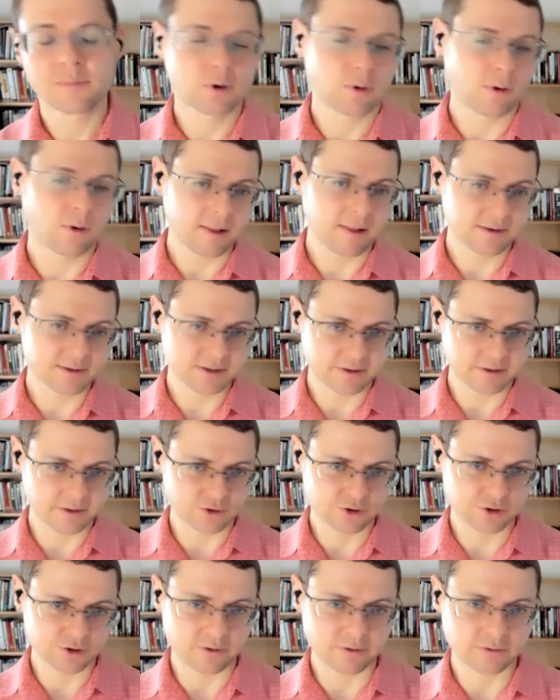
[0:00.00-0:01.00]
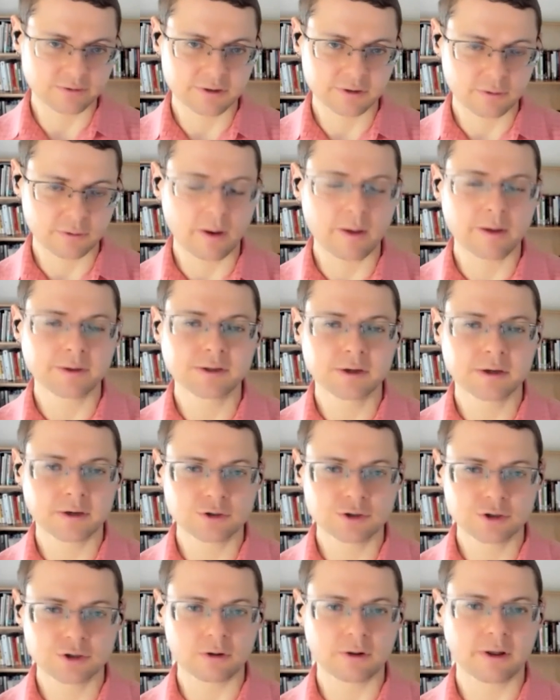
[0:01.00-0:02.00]
Quality control. So, quality
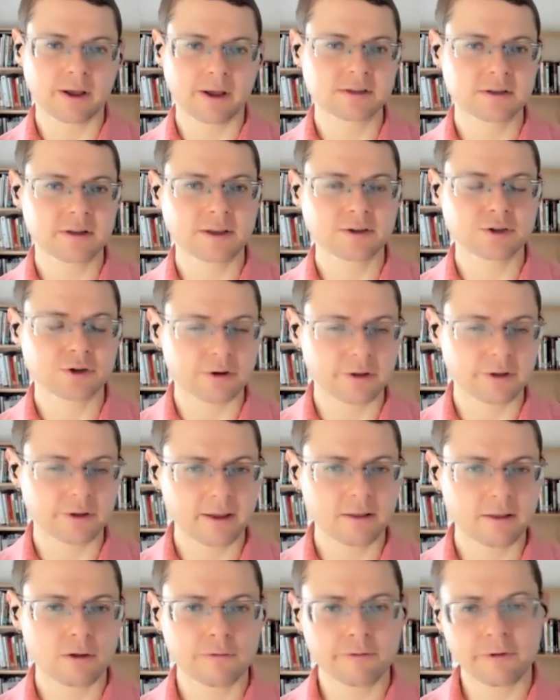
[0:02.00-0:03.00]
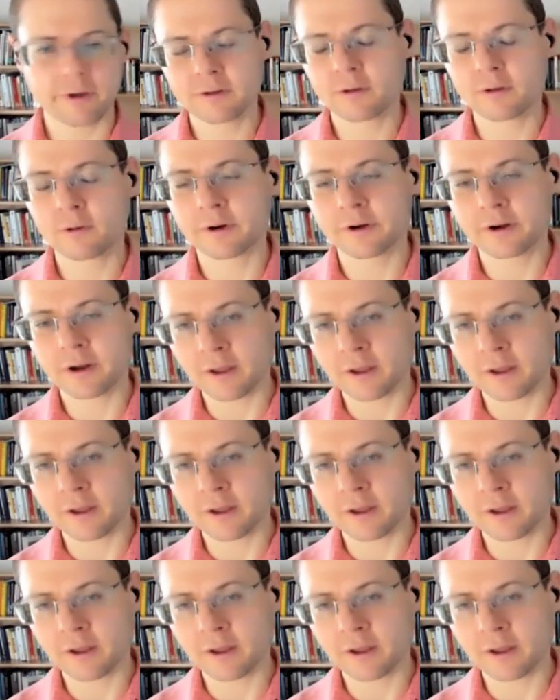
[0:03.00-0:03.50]
control has a natural halo effect toward